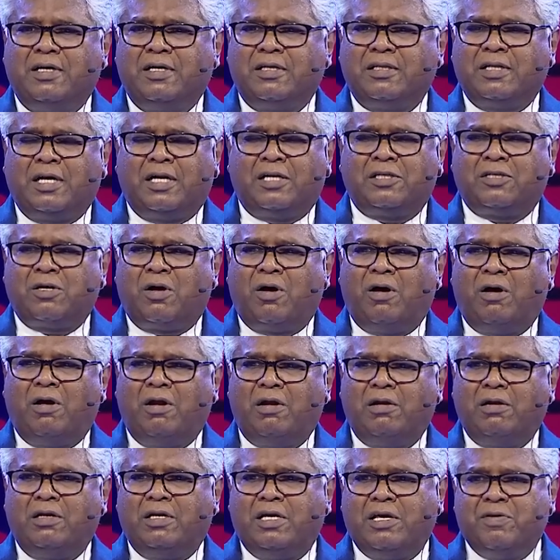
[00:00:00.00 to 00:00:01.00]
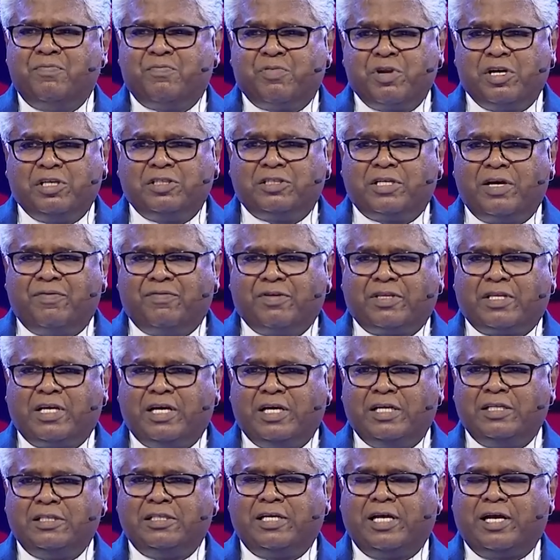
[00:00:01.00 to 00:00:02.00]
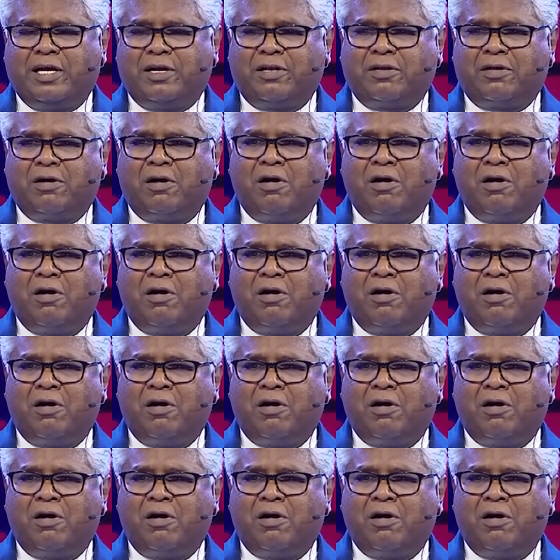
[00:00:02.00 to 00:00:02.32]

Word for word: That is all. He brings everything in there.